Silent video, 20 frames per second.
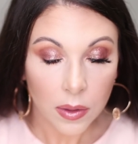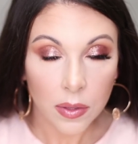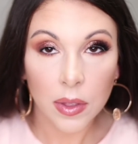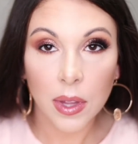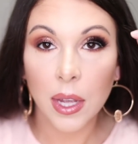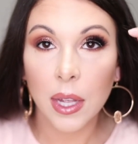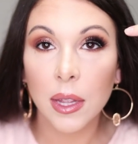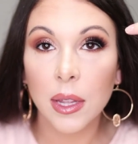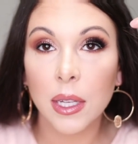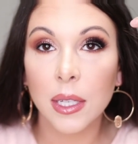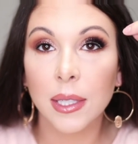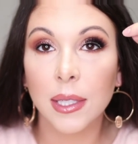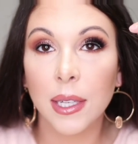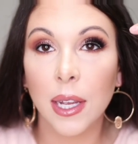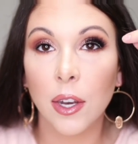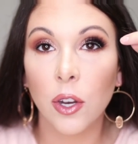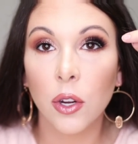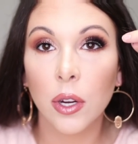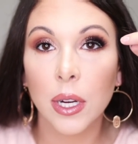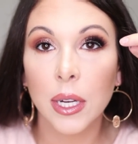Then the
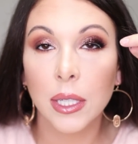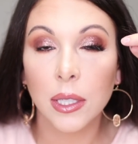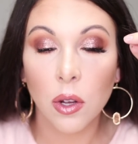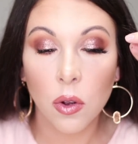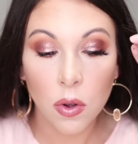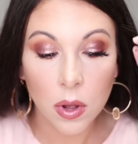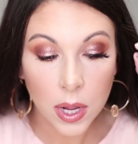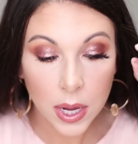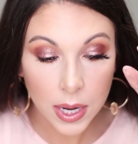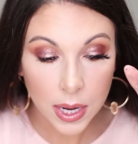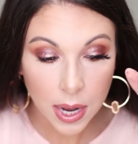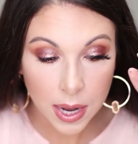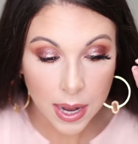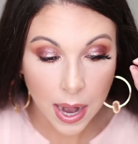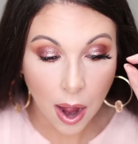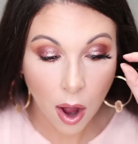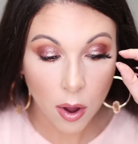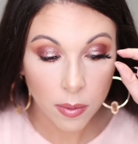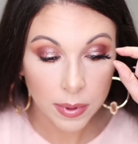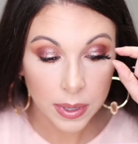center is on.
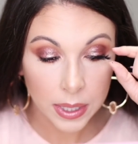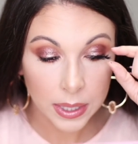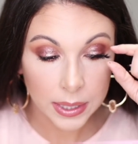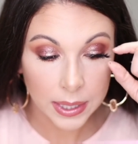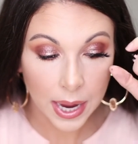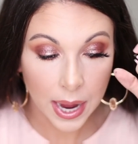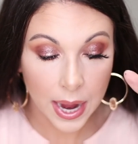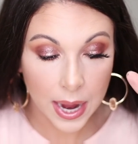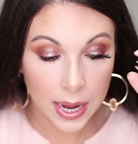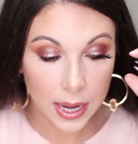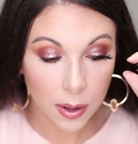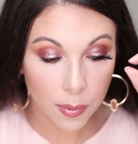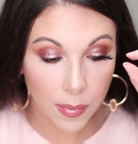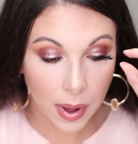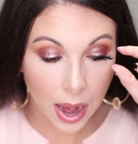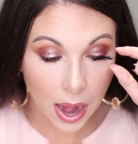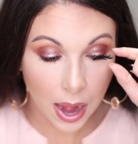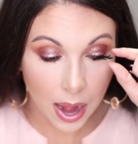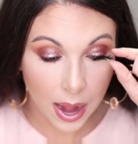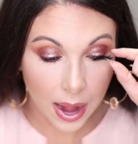Now I'm going to take
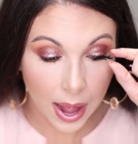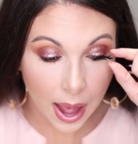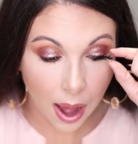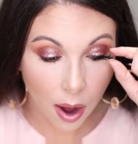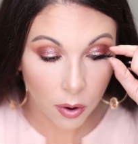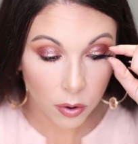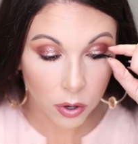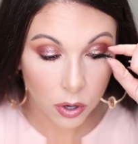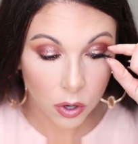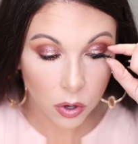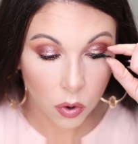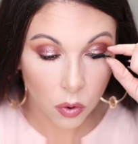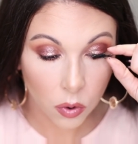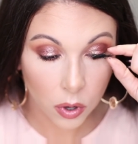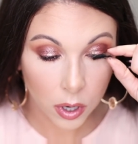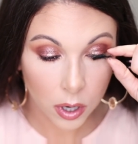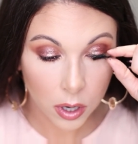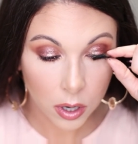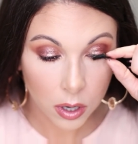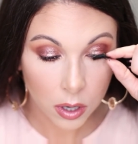my outer
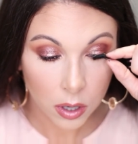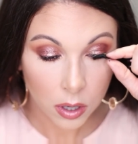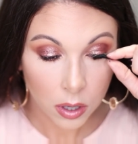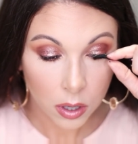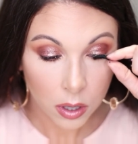corner